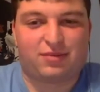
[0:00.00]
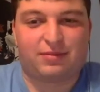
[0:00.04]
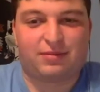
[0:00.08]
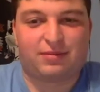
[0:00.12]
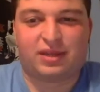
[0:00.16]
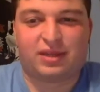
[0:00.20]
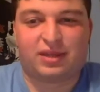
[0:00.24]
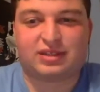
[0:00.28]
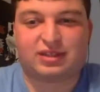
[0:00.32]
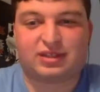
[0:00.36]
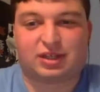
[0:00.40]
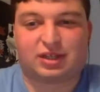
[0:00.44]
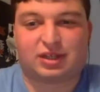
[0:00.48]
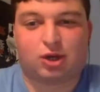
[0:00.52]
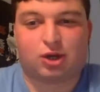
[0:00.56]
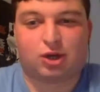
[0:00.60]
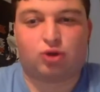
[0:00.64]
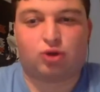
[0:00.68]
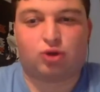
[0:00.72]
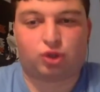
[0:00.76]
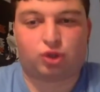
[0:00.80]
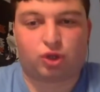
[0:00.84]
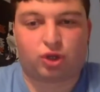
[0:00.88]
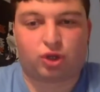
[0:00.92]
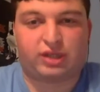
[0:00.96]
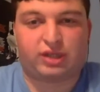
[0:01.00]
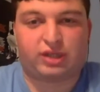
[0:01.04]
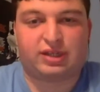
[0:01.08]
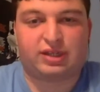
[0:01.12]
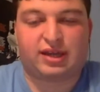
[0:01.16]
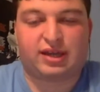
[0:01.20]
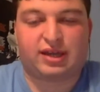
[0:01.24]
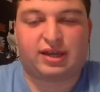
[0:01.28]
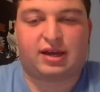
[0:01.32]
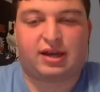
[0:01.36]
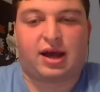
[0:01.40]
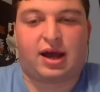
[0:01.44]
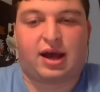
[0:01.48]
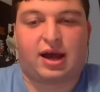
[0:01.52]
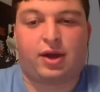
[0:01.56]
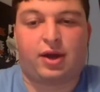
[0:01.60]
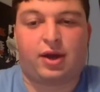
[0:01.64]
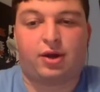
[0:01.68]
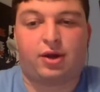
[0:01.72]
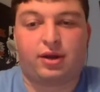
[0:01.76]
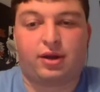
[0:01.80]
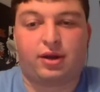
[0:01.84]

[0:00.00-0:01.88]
I mean, this is a coach looking to get hired,